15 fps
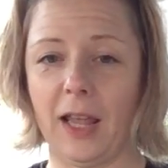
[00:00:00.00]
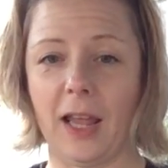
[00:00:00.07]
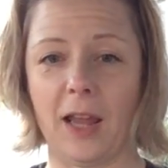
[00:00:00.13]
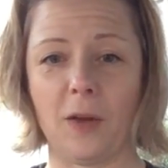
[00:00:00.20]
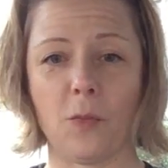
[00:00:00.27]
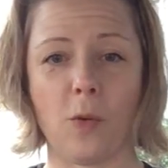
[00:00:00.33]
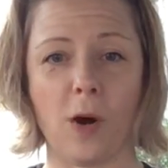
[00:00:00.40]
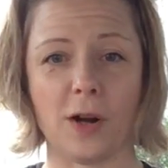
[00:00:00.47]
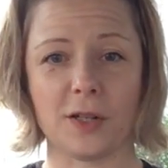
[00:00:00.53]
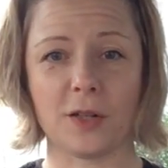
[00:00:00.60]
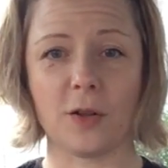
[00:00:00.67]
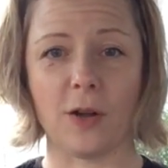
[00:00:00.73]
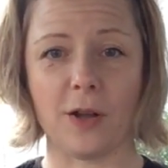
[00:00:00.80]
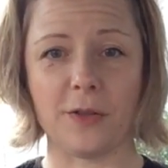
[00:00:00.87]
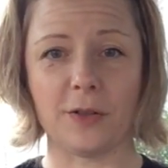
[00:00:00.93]
a
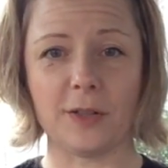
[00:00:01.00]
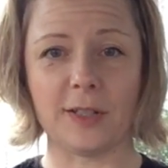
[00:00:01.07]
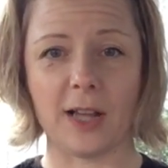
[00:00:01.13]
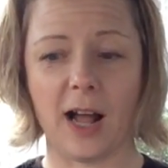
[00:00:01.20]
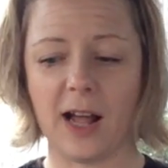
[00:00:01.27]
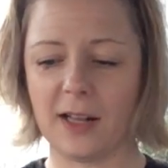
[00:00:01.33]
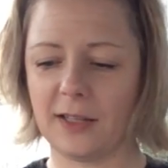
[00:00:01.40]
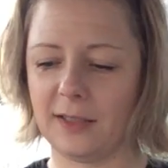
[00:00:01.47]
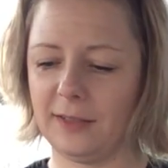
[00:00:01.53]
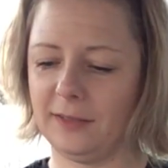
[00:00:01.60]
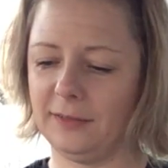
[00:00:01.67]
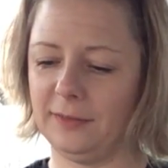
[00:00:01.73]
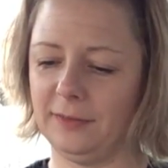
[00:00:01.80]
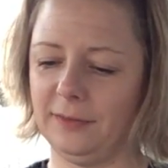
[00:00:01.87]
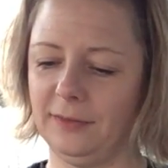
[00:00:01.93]
washcloth or sock,
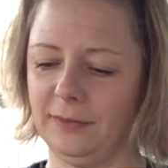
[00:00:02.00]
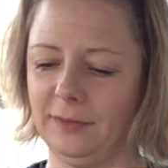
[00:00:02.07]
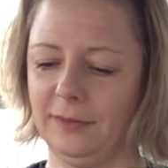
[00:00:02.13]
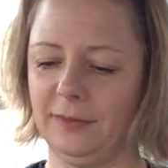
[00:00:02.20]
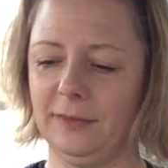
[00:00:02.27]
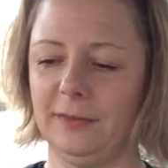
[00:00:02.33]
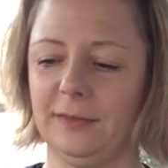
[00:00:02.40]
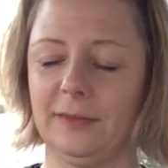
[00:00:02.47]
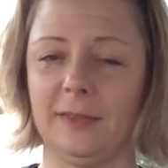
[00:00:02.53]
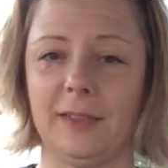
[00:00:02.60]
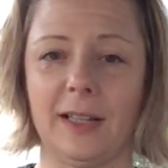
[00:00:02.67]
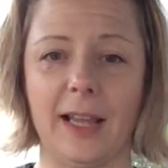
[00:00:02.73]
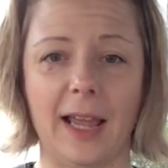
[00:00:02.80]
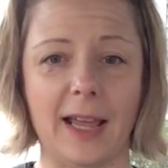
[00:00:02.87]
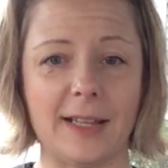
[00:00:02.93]

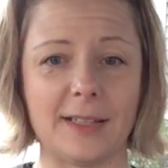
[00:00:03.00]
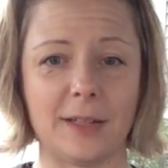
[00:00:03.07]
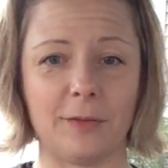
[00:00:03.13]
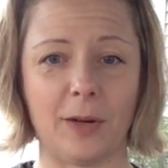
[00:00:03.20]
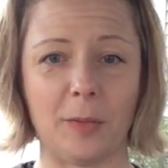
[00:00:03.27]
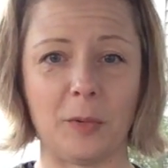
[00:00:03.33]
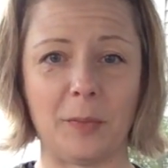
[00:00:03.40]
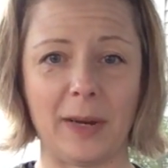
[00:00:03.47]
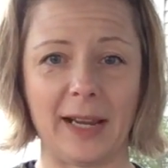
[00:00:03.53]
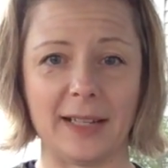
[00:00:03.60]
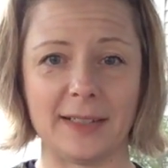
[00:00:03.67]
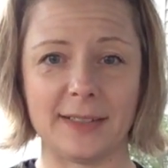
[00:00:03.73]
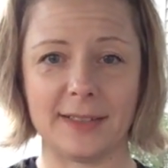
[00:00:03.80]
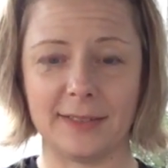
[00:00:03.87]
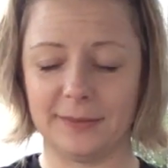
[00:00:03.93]
and a rubber
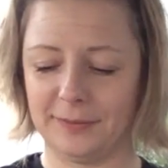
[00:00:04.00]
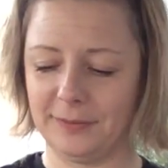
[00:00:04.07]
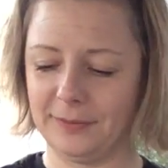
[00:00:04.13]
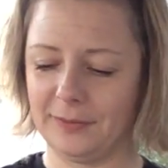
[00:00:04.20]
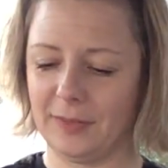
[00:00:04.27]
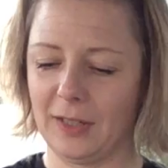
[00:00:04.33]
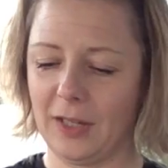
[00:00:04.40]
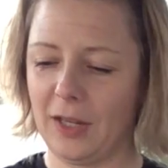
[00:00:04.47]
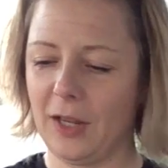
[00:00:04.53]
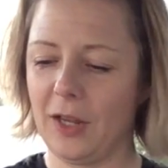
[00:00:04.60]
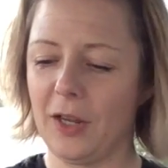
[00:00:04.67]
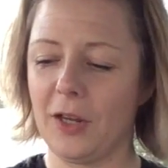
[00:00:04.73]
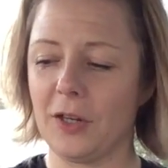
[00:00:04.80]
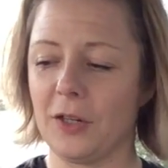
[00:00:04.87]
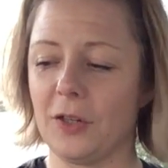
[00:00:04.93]
band.
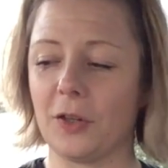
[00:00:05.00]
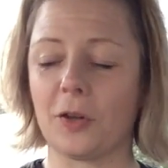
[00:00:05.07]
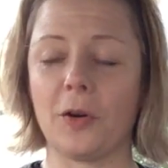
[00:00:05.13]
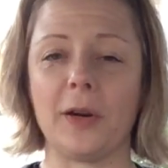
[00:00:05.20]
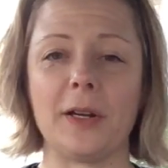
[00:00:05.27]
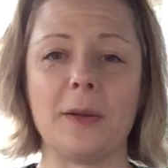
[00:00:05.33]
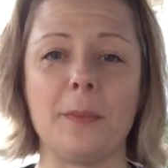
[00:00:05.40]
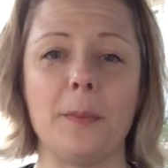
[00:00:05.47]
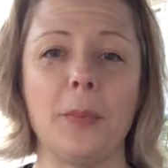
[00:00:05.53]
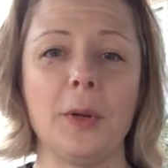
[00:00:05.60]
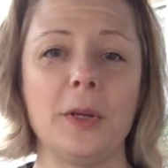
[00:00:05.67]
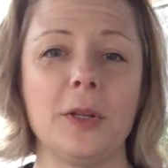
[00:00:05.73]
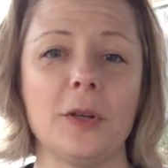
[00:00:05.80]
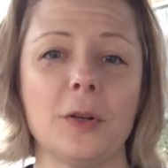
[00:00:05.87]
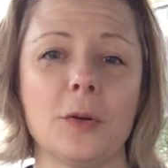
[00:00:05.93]
You're going to
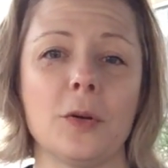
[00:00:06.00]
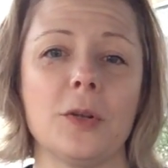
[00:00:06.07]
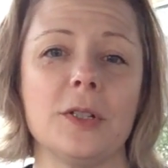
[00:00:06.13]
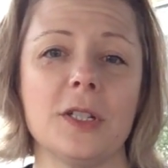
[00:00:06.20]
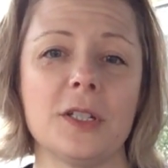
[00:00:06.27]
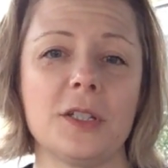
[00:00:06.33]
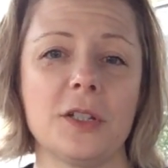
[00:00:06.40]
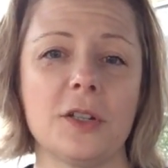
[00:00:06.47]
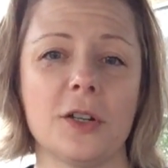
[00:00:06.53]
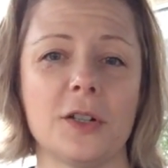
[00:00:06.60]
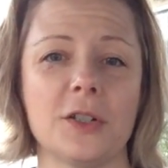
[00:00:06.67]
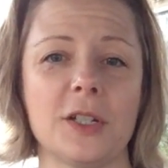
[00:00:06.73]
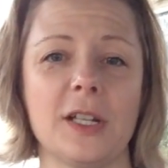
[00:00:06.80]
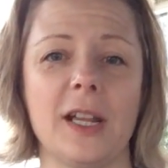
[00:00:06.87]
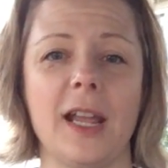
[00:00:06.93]
put your dish
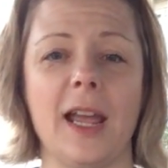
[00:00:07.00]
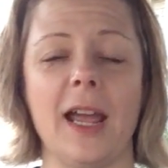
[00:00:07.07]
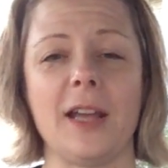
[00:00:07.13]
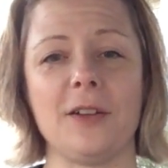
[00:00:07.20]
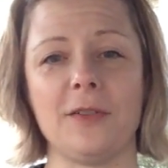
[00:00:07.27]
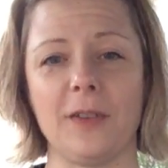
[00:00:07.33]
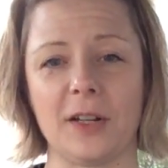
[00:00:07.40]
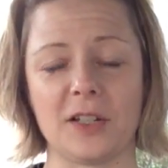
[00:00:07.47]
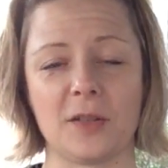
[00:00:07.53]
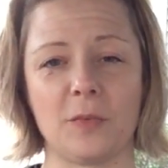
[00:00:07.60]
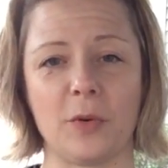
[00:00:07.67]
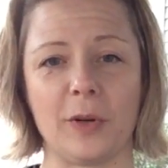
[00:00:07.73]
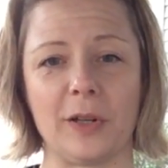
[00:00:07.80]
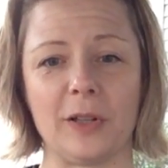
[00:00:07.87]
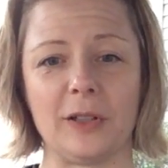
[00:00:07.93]
detergent and your
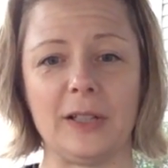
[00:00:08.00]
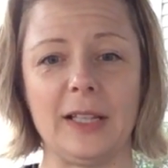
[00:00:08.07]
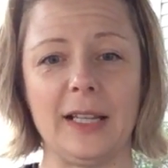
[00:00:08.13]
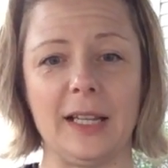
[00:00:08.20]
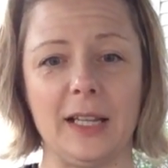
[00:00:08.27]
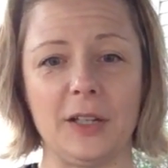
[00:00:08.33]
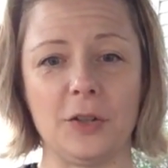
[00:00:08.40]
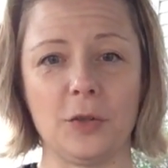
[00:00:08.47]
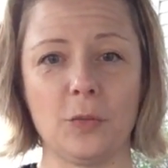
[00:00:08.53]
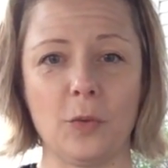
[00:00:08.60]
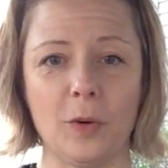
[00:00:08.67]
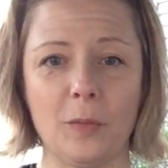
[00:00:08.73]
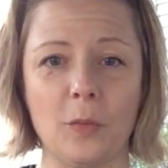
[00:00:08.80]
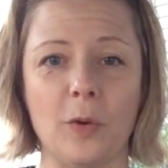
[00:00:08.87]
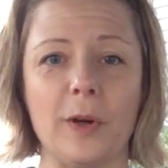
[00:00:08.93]
vegetable oil in your
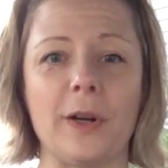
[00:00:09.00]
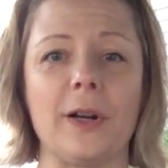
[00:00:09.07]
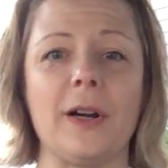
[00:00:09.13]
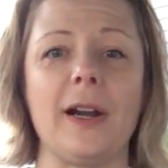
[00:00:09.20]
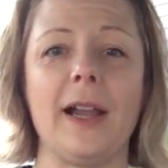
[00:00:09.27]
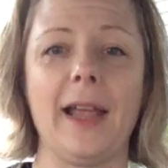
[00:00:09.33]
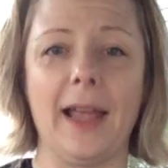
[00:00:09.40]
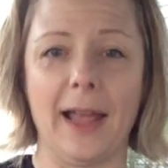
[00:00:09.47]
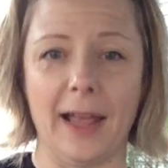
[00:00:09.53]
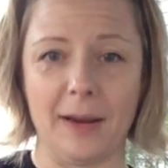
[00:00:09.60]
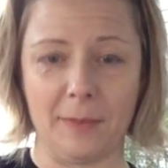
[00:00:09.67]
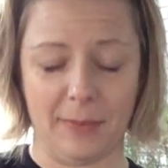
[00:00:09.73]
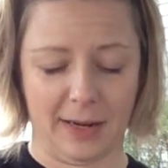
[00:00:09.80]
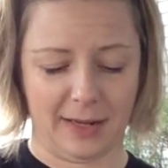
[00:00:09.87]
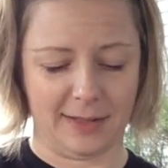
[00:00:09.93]
warm water
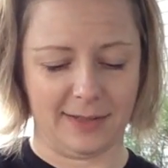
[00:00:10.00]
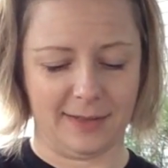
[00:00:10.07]
and mix.